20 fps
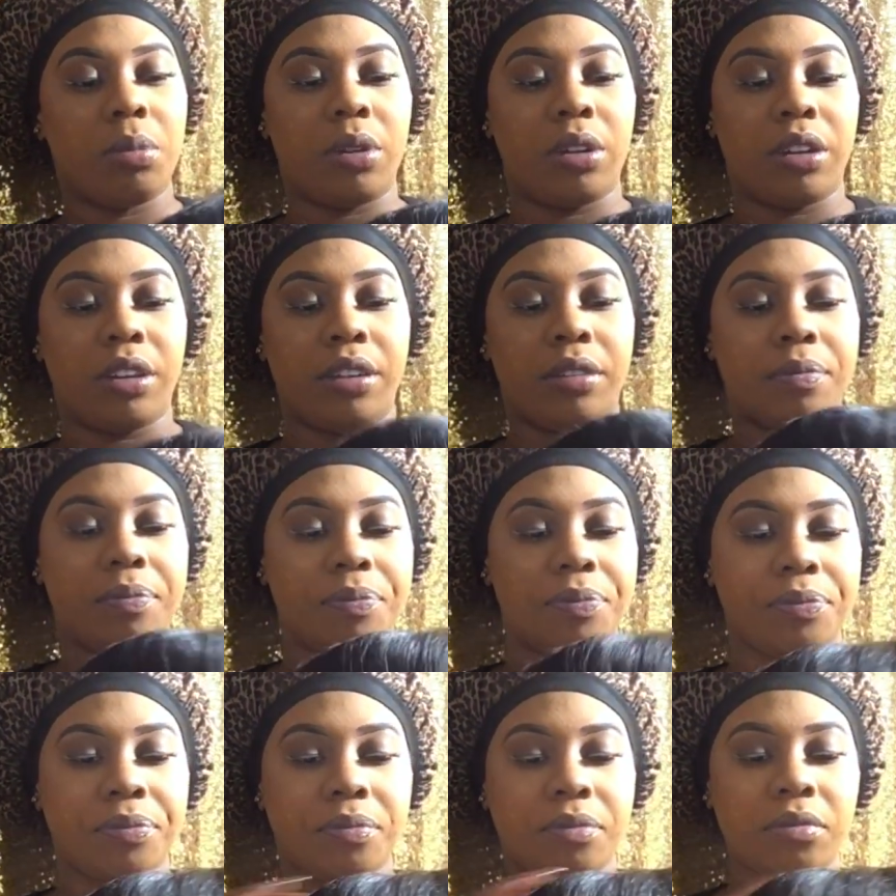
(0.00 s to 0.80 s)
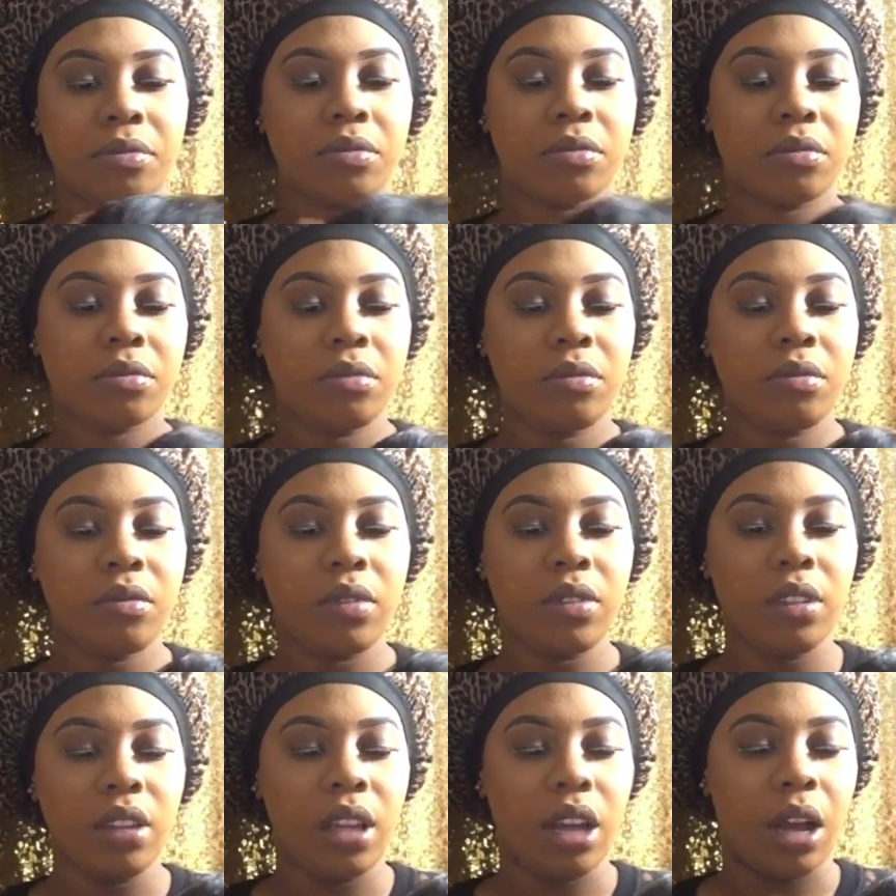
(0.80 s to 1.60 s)
But
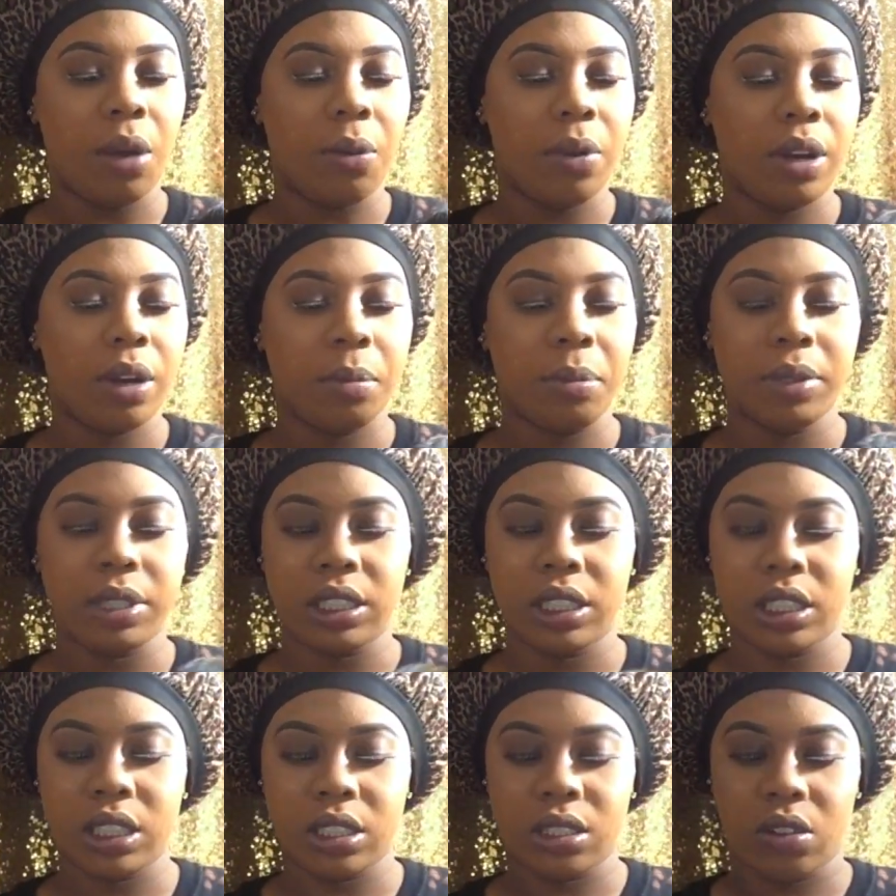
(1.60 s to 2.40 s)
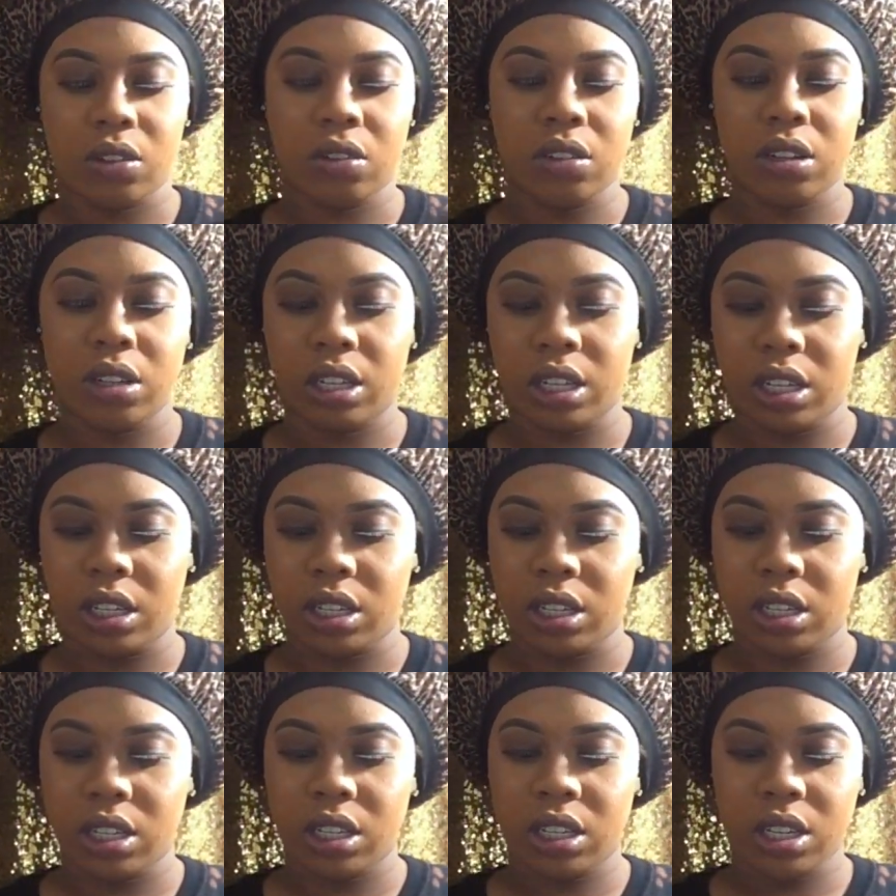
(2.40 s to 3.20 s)
I want to put this
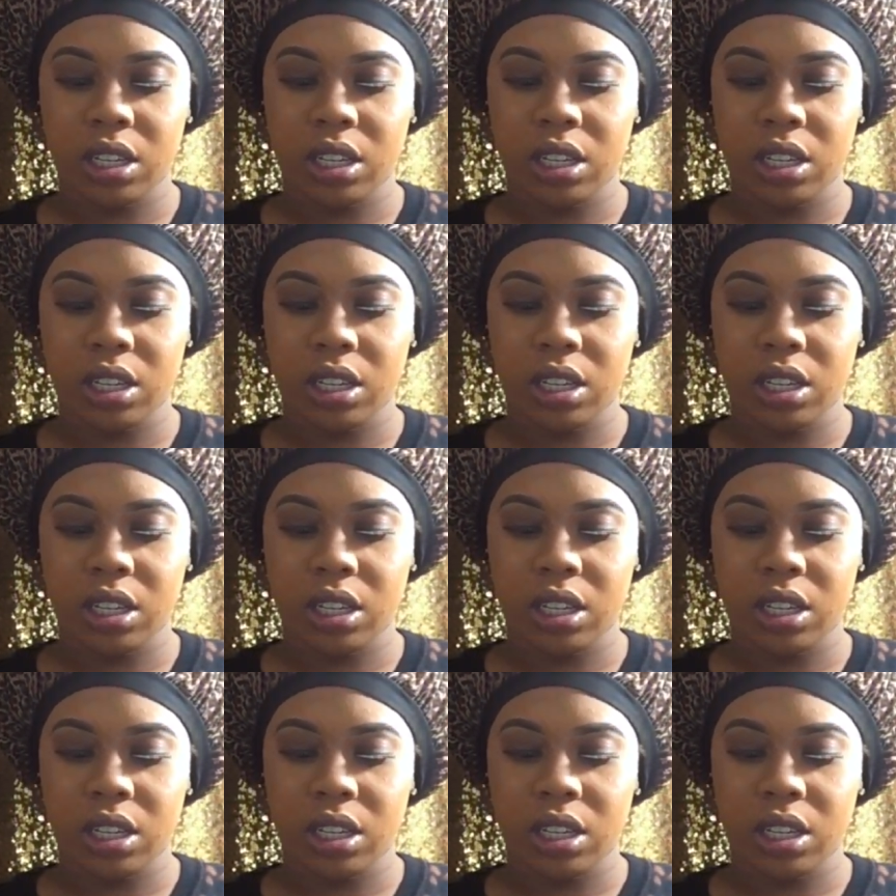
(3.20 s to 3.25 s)
on.